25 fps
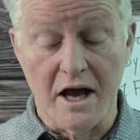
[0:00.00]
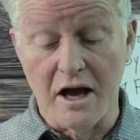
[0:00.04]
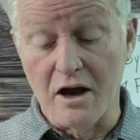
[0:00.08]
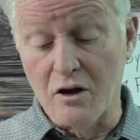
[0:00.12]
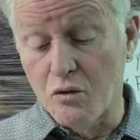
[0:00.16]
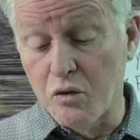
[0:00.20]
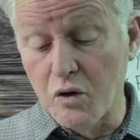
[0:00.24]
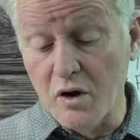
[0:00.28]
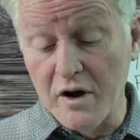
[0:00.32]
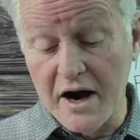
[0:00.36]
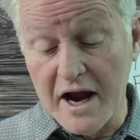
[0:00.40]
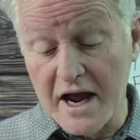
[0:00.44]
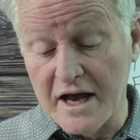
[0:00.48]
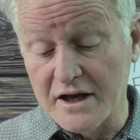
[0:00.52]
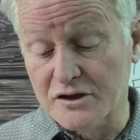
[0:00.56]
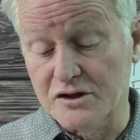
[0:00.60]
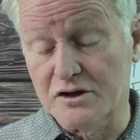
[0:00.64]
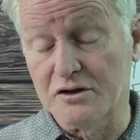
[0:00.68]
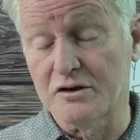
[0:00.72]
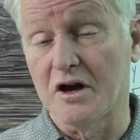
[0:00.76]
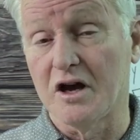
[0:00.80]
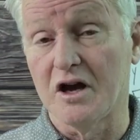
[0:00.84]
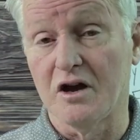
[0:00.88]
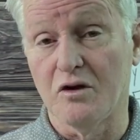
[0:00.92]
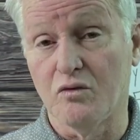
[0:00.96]
Whereas
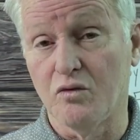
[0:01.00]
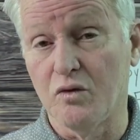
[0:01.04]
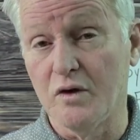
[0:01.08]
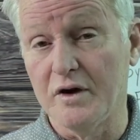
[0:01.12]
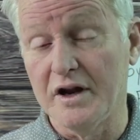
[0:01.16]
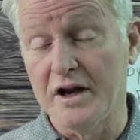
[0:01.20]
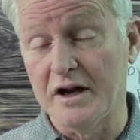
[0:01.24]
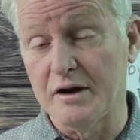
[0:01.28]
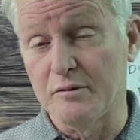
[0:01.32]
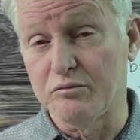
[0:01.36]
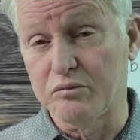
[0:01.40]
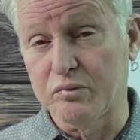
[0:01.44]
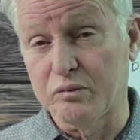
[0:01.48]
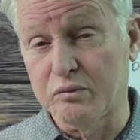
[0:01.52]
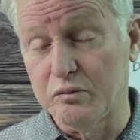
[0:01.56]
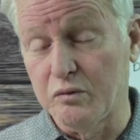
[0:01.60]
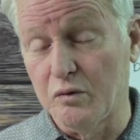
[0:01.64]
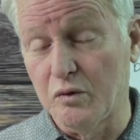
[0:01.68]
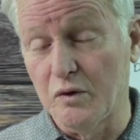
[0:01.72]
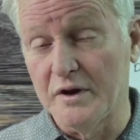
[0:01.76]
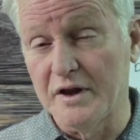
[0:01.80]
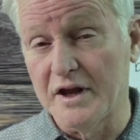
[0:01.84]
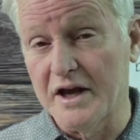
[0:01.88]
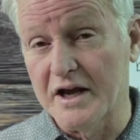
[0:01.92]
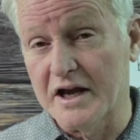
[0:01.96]

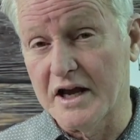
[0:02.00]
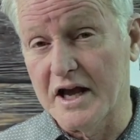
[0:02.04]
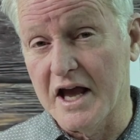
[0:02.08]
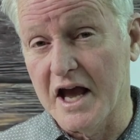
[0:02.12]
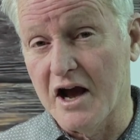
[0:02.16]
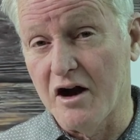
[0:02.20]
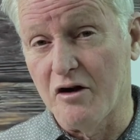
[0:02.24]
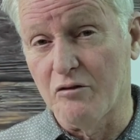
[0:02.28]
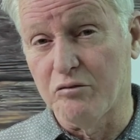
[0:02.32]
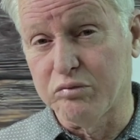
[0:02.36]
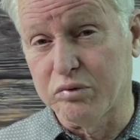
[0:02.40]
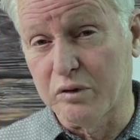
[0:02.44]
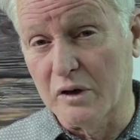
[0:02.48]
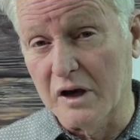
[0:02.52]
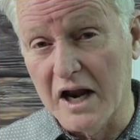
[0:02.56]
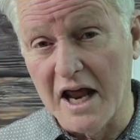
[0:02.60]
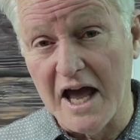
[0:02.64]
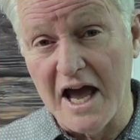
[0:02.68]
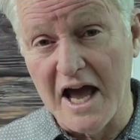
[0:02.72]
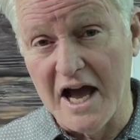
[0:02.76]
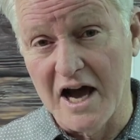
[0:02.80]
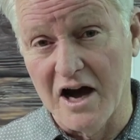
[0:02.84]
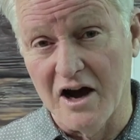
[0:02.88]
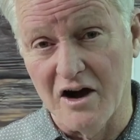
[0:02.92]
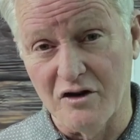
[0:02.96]
when the cow
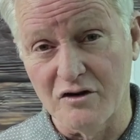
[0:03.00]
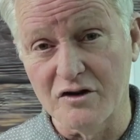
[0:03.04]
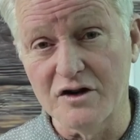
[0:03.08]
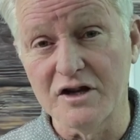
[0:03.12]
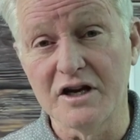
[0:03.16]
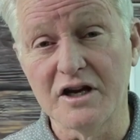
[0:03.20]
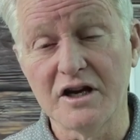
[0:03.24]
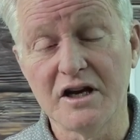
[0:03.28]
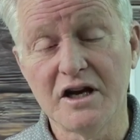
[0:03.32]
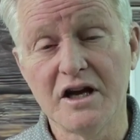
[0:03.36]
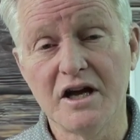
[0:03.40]
plowed,